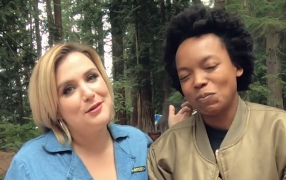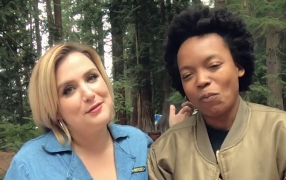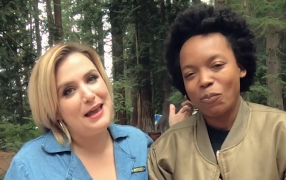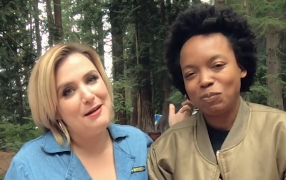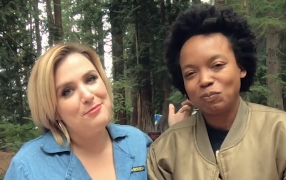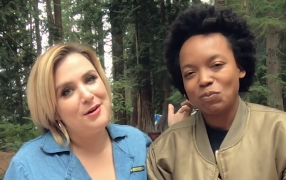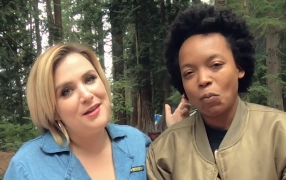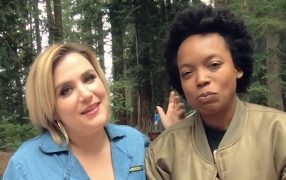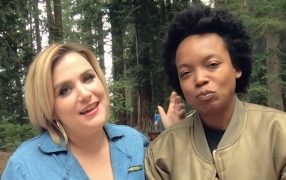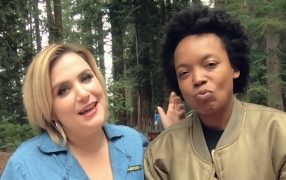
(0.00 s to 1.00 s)
Speaker 1: of Camp
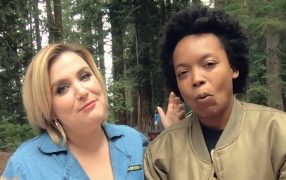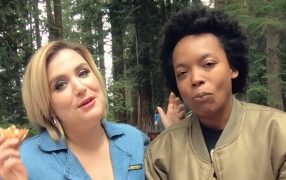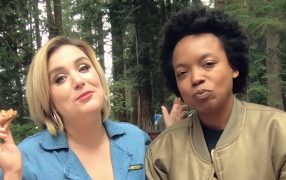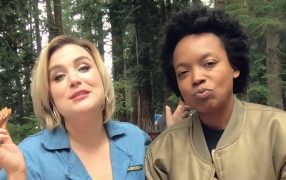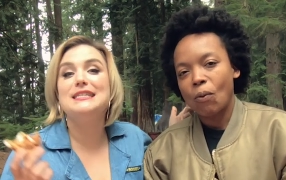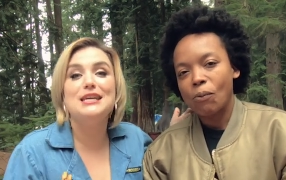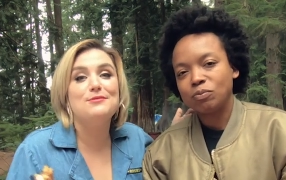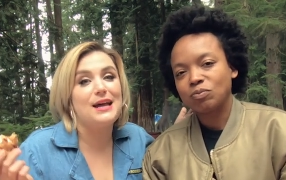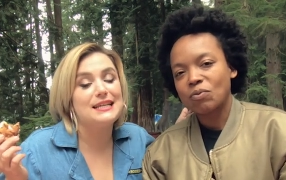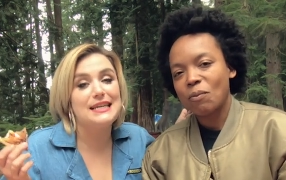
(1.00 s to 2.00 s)
Worthy. We will see you
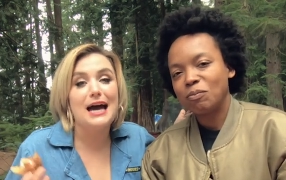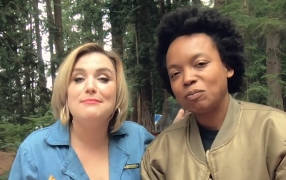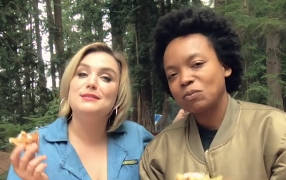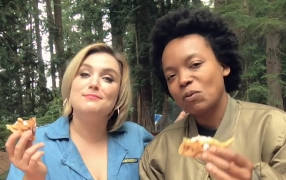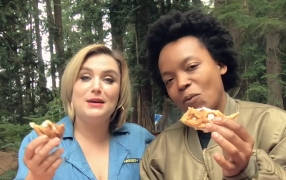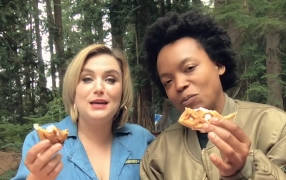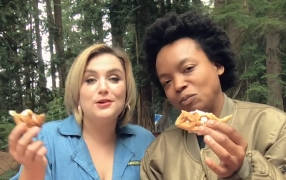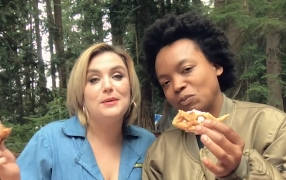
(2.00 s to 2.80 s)
next time. Submit your